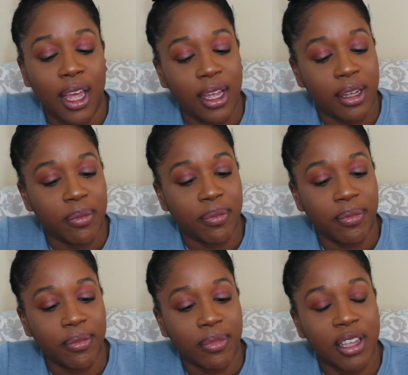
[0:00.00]

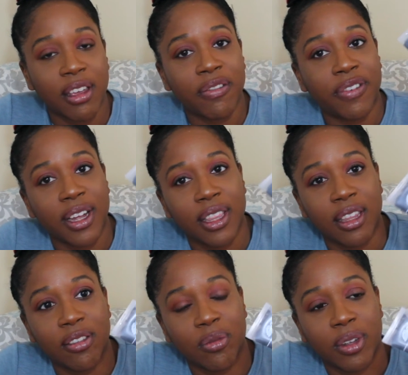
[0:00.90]
because I
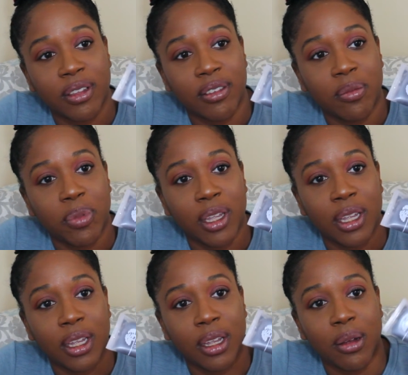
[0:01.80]
find this one to
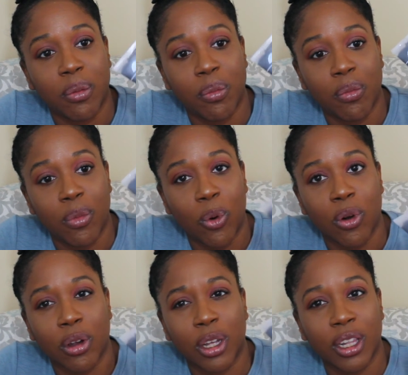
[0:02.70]
be
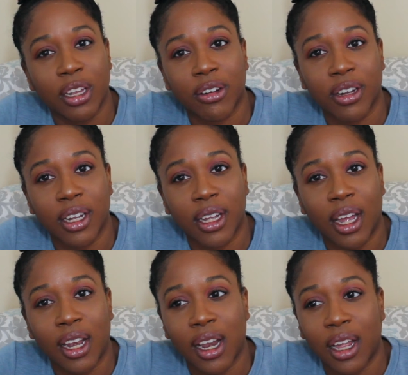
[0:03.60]
more clearing,
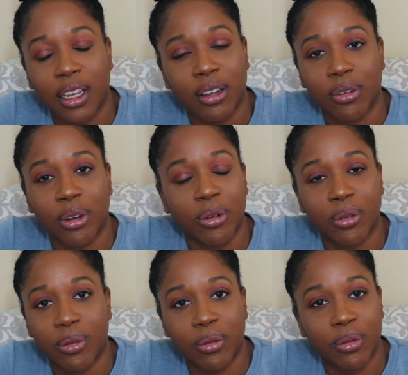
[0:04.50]
and I don't
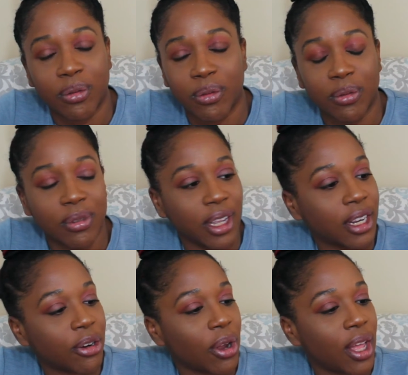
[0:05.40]
know
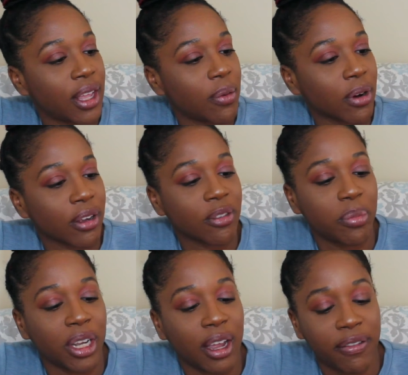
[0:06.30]
how that works,
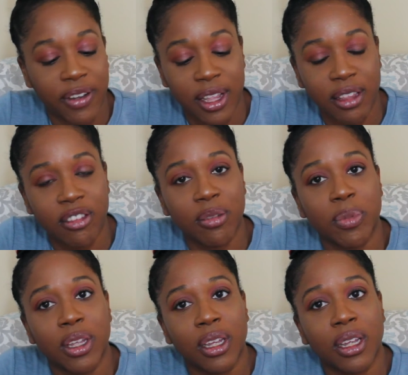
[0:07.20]
but I find this to
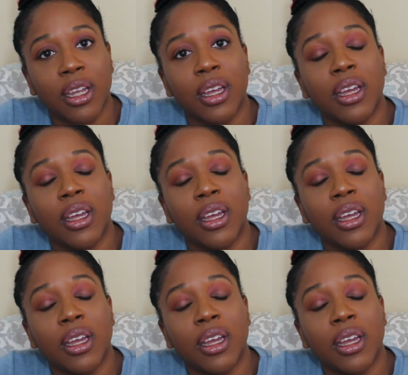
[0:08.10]
be